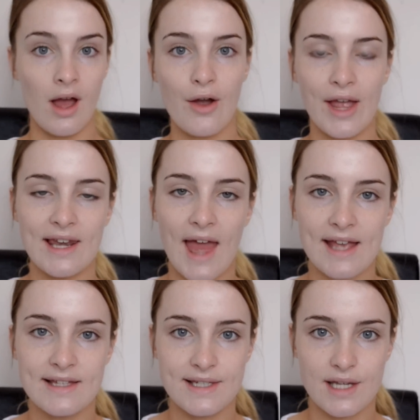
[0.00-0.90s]
Okay,
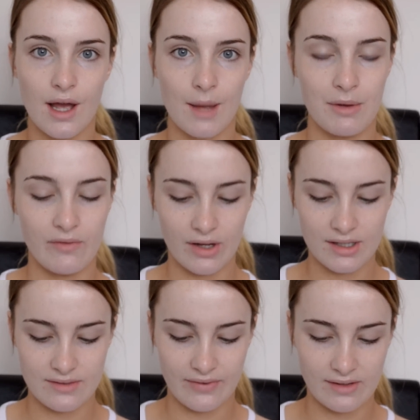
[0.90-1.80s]
next, I'm moving on
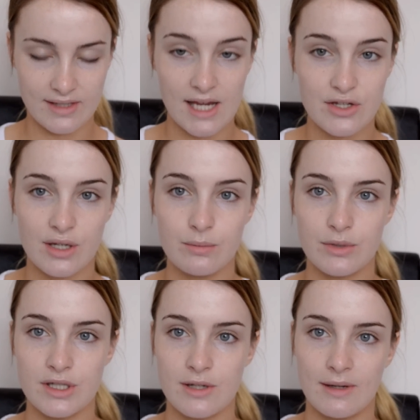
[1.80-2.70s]
to foundation
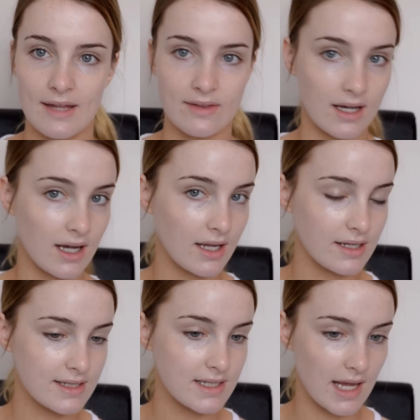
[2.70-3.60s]
once you let that kind of
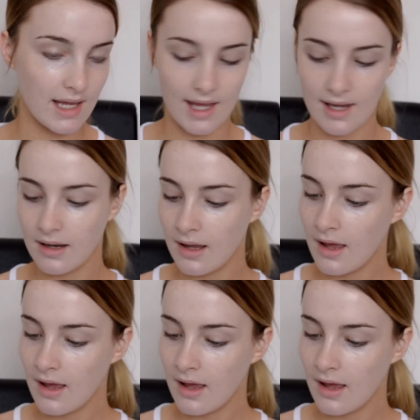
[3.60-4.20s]
sink in.